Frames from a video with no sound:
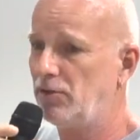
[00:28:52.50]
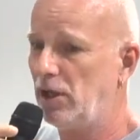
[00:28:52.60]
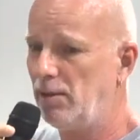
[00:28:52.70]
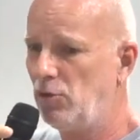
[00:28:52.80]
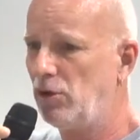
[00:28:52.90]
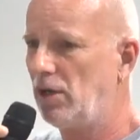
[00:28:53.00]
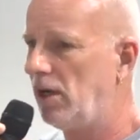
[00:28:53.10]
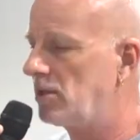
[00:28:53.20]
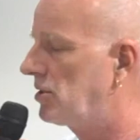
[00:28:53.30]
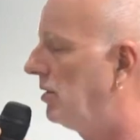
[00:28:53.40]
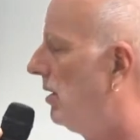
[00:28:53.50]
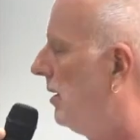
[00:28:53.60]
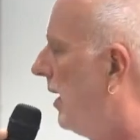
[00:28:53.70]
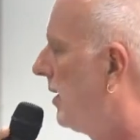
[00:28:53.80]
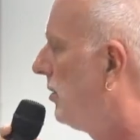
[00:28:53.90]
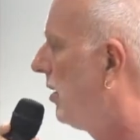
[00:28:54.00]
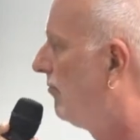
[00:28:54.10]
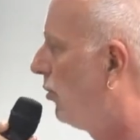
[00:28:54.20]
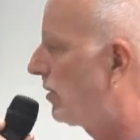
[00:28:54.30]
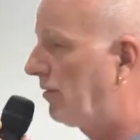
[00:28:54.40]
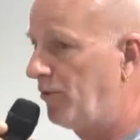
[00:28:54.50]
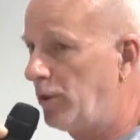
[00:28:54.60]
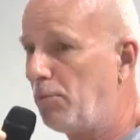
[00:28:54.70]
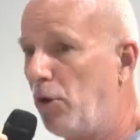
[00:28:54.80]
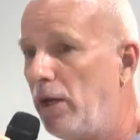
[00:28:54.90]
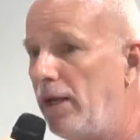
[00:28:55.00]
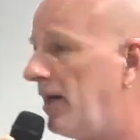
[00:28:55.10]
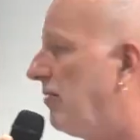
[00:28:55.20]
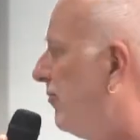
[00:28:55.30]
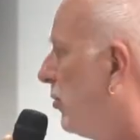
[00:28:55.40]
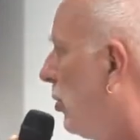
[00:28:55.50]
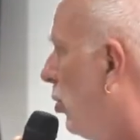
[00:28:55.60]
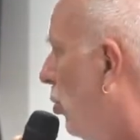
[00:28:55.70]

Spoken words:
of the lemongrass and you have water for the boiling and for the